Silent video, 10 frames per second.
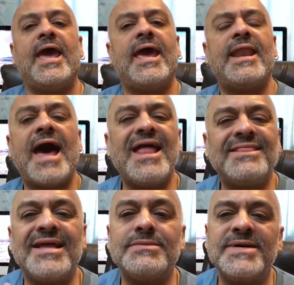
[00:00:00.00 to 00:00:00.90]
And I
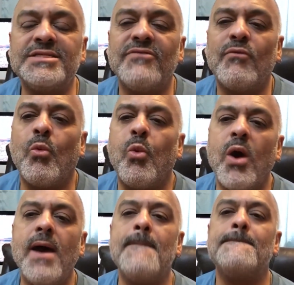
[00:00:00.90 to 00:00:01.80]
thought to myself,
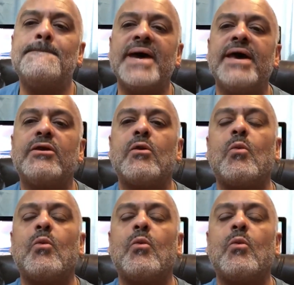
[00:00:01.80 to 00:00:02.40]
what better